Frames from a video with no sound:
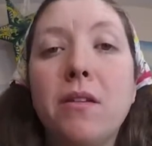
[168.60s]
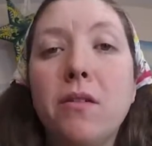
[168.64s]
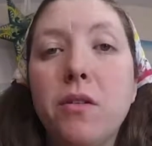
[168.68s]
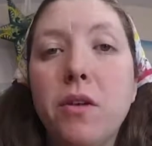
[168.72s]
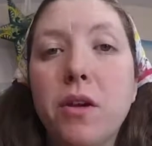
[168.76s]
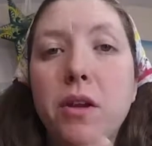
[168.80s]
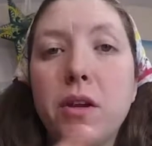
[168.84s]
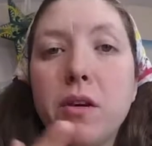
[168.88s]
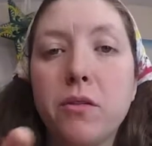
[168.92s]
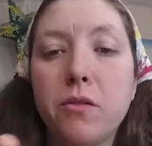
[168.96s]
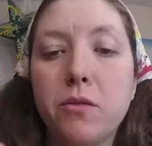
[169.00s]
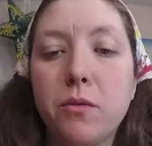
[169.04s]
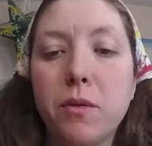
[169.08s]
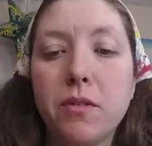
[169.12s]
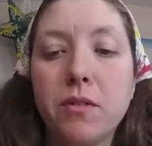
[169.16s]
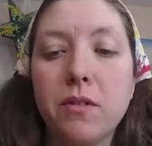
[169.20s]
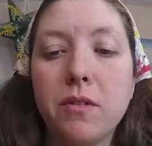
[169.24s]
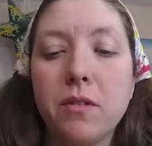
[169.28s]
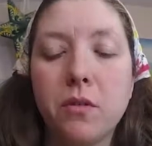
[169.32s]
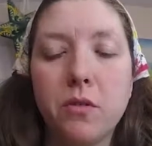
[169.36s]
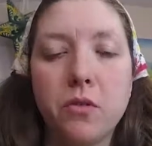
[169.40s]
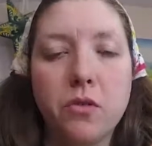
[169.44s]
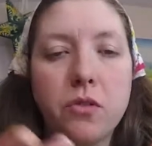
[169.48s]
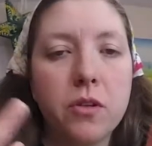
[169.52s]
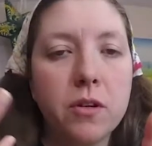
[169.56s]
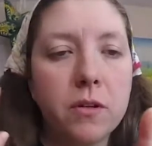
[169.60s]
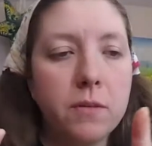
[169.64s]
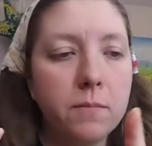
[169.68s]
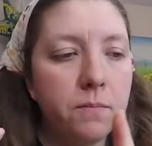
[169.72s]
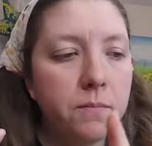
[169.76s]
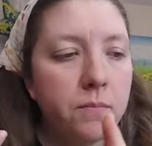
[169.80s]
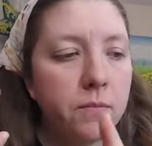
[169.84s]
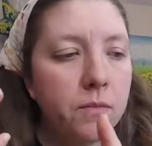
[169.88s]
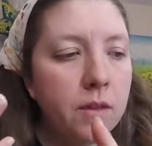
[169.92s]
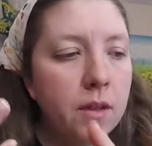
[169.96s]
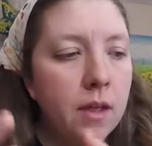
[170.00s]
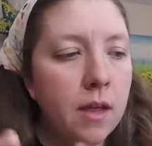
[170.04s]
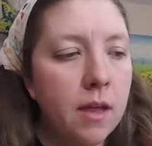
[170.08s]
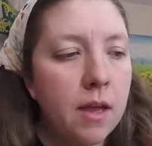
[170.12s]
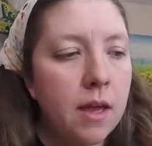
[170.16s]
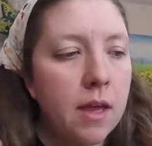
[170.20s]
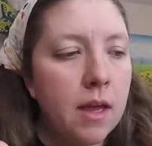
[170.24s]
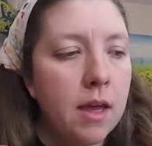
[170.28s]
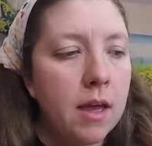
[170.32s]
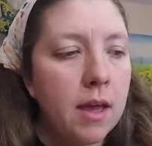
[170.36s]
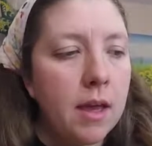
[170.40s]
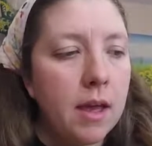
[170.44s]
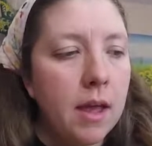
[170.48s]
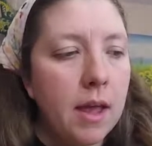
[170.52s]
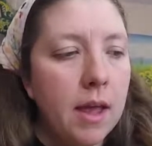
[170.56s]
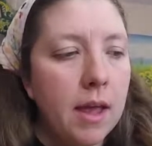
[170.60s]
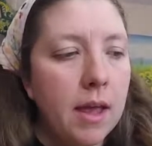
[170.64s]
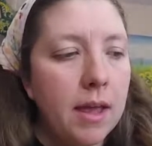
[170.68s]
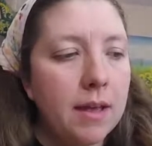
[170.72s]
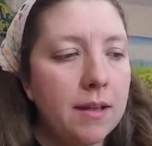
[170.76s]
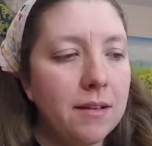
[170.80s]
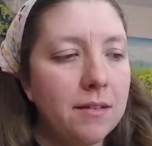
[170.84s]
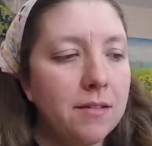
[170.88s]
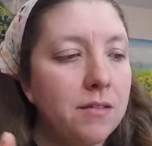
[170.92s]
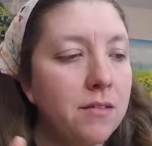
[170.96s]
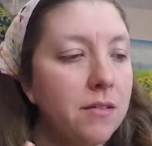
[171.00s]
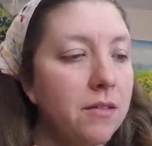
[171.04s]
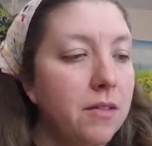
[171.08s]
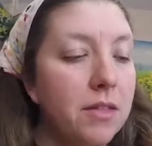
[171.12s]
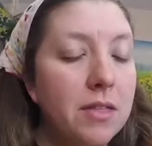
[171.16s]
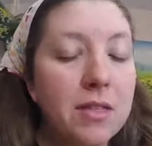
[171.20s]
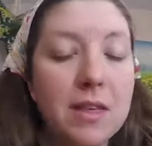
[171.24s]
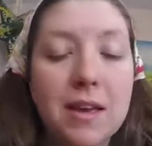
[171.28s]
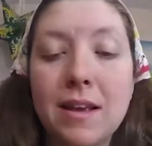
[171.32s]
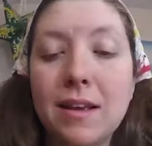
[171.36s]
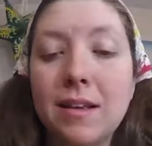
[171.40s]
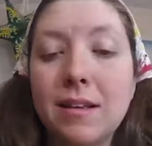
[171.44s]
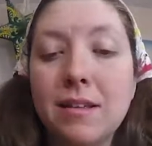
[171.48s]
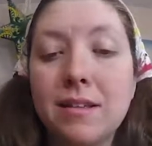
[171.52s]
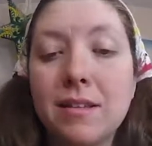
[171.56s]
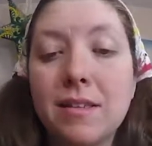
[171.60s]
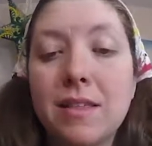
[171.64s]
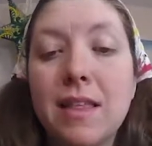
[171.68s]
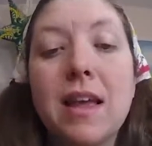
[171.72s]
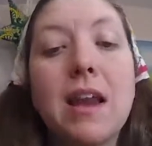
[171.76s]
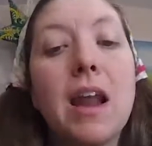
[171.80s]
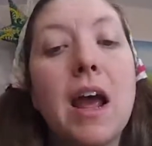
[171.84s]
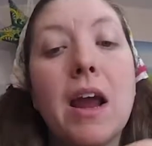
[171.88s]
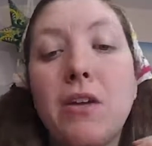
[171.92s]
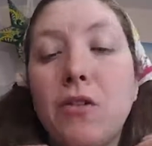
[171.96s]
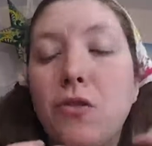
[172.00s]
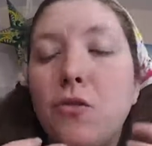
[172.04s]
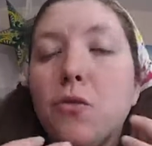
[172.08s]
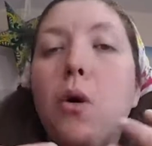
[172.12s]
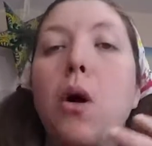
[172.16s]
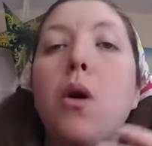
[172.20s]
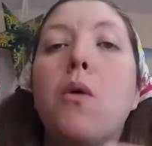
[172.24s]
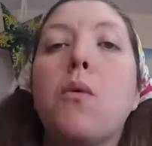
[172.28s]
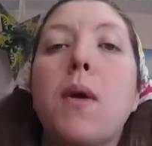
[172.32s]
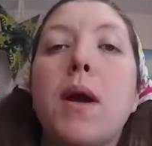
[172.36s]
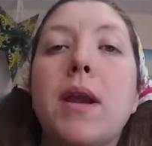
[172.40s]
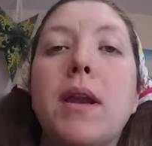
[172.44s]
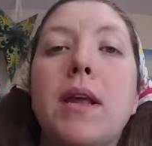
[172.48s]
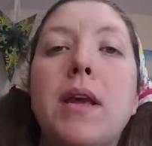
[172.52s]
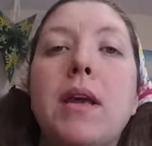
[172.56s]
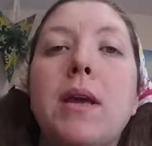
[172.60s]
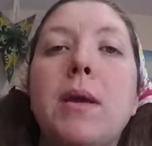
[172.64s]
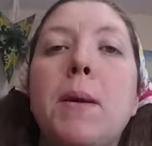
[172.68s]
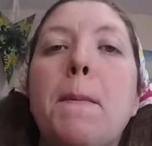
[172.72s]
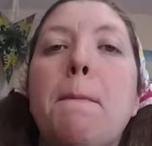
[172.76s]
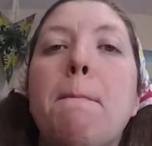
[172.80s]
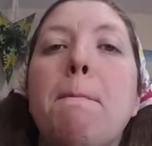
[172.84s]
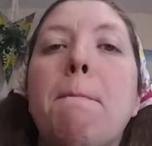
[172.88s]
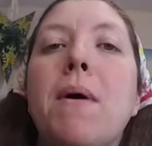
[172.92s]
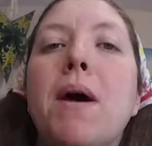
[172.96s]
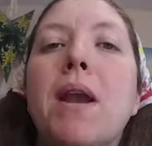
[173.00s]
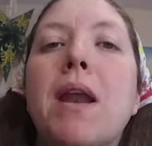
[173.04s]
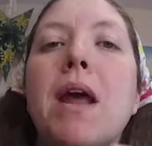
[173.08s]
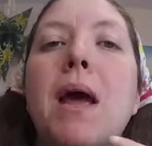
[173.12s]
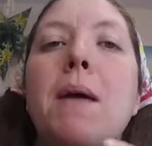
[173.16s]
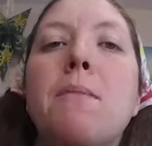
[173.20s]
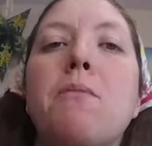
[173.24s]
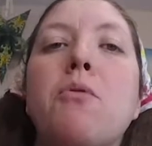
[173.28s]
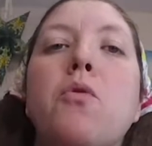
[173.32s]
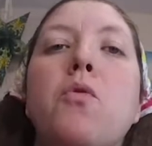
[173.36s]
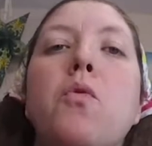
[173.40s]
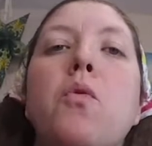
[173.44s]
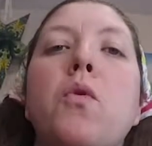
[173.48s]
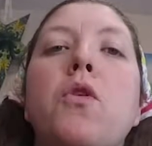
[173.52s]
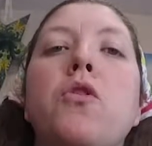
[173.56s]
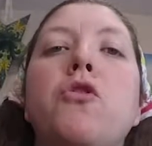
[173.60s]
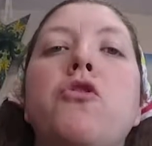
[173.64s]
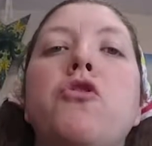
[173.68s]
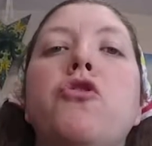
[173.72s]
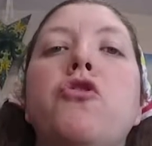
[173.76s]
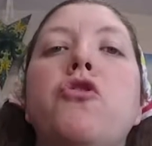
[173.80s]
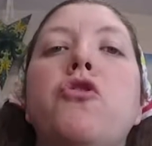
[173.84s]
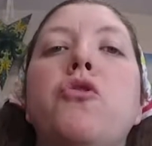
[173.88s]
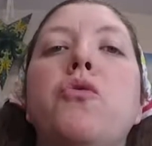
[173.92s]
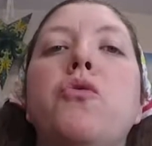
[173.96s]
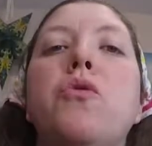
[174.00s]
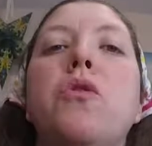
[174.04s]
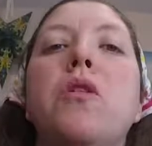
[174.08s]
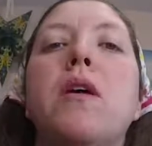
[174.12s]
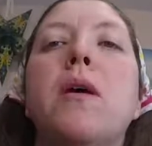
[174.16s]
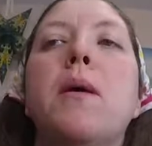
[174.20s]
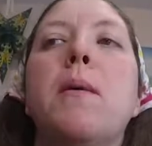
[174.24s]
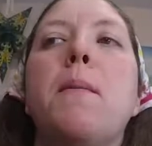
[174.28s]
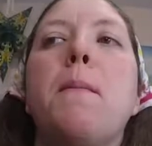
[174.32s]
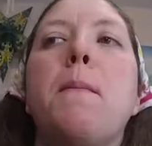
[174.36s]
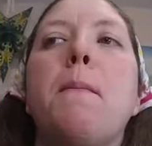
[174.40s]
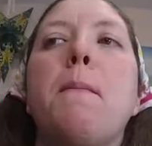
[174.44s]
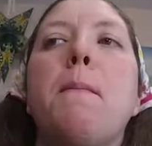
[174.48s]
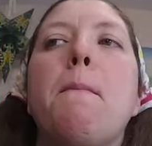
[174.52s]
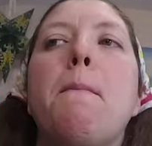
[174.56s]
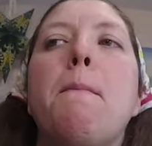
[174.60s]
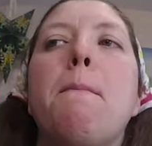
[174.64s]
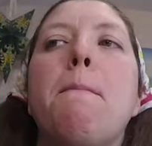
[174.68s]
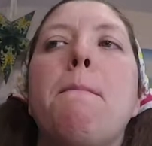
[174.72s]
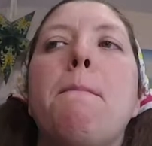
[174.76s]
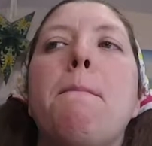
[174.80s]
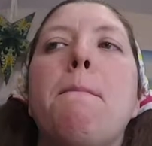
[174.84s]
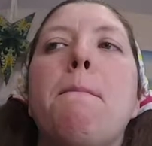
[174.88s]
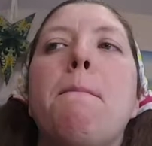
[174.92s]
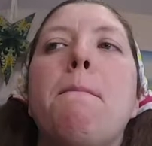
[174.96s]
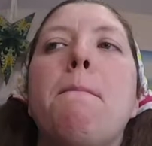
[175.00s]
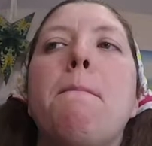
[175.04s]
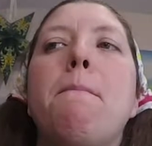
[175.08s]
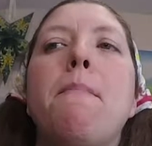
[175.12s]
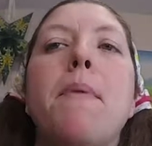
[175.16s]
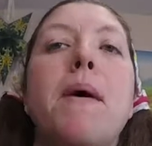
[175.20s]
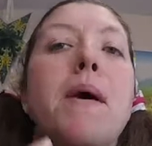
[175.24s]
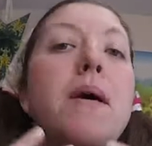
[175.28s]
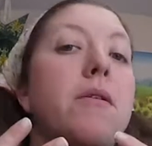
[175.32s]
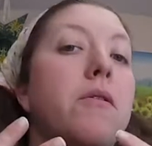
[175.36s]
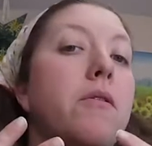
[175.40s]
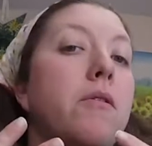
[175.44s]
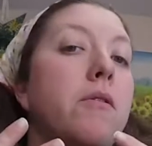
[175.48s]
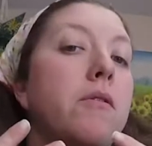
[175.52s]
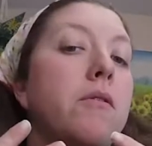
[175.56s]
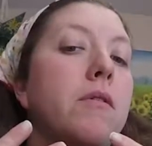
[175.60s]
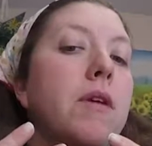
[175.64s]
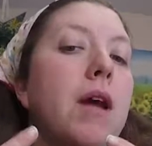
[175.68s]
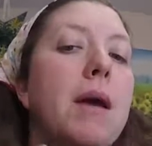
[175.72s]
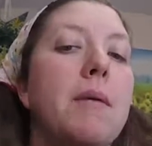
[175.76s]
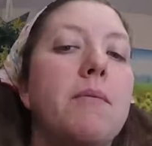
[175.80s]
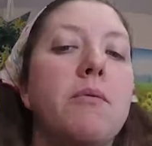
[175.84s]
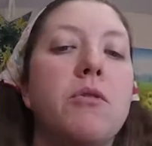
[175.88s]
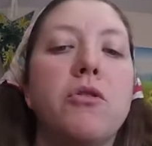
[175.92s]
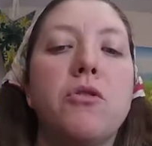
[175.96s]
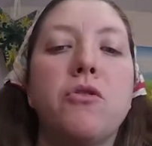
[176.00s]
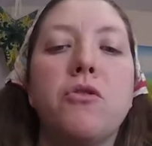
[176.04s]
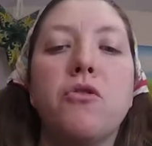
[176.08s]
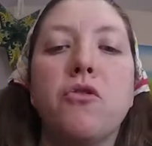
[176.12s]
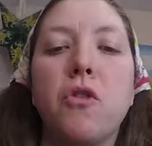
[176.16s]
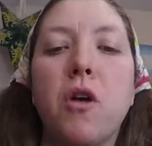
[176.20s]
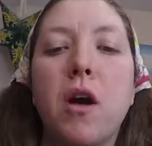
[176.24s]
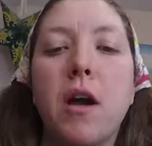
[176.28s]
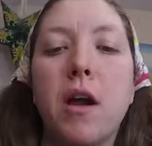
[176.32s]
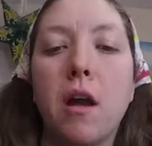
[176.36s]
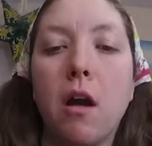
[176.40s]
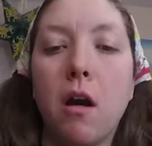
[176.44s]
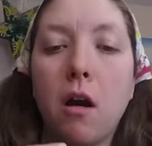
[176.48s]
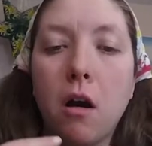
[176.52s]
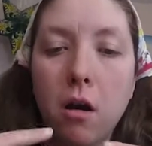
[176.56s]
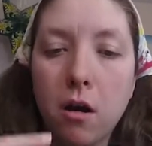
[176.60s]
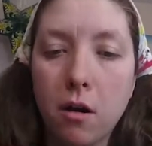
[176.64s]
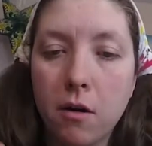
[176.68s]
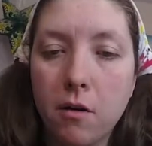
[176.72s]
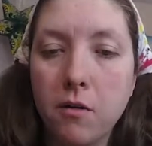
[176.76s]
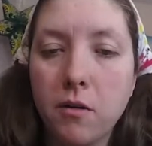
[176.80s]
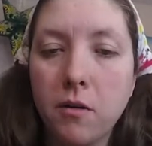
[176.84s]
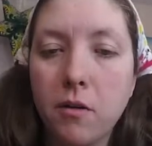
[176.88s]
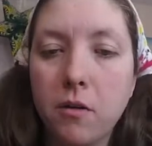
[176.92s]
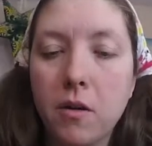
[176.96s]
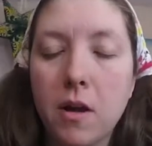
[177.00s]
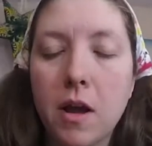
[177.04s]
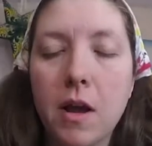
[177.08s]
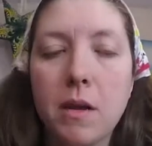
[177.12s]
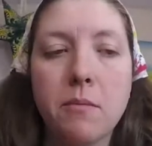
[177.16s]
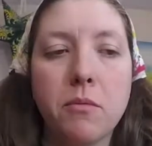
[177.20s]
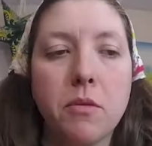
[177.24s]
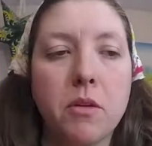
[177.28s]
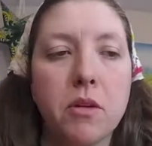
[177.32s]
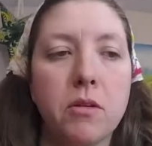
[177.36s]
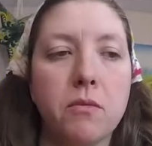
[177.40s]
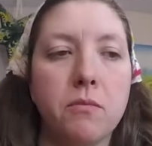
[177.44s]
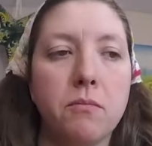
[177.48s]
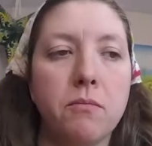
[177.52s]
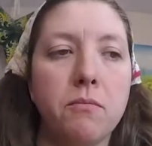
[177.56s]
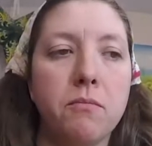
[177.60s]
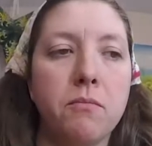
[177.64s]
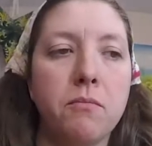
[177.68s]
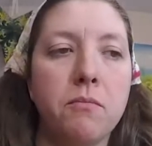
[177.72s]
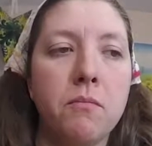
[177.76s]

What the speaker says: Year's resolution is things that I do already, but I'm going to do them better. I'm gonna try harder. I'm gonna,